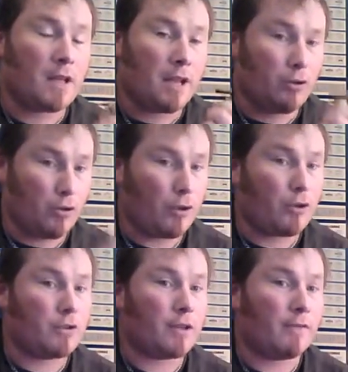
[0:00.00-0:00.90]
And you're not
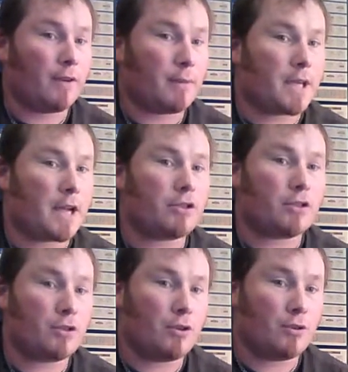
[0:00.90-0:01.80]
using it for
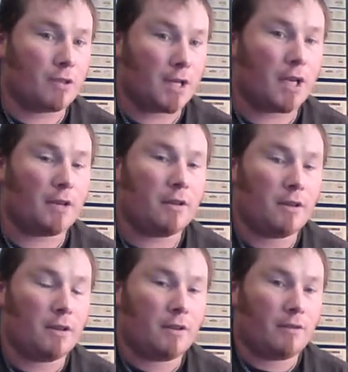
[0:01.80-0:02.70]
limitations, you're using it
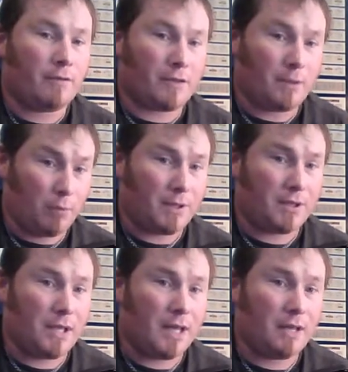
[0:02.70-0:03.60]
for
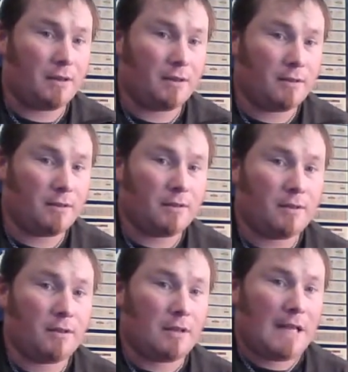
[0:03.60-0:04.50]
simplicity,
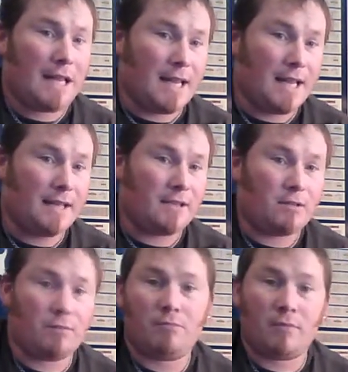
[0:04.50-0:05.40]
ease,
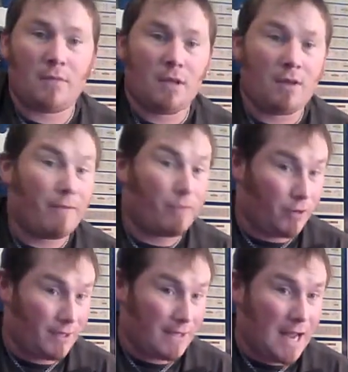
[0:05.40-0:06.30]
for a
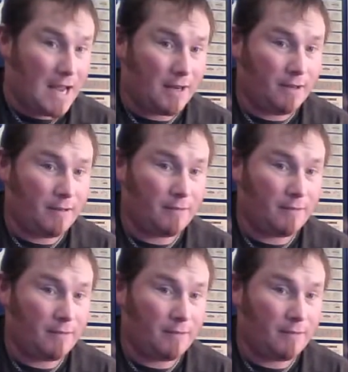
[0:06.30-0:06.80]
sound,